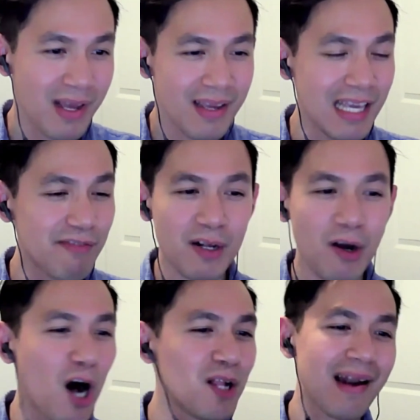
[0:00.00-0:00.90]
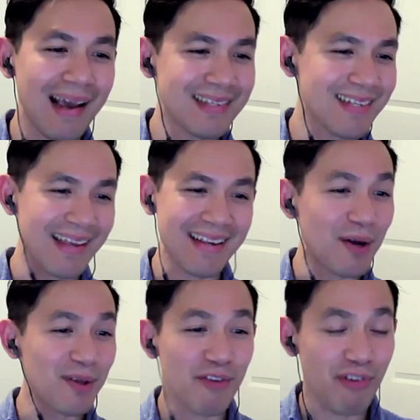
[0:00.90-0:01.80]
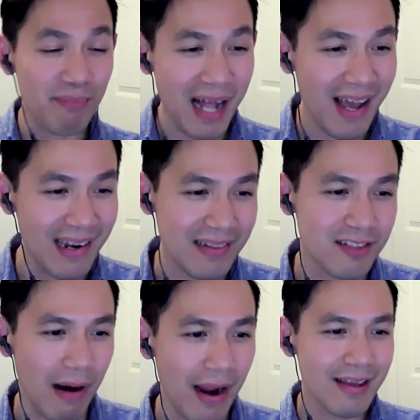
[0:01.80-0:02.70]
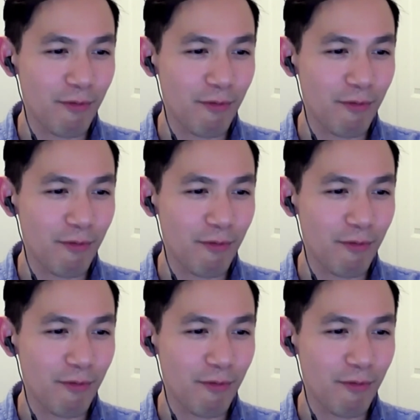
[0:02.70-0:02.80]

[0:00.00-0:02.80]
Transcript: even colonizing, different planets, right?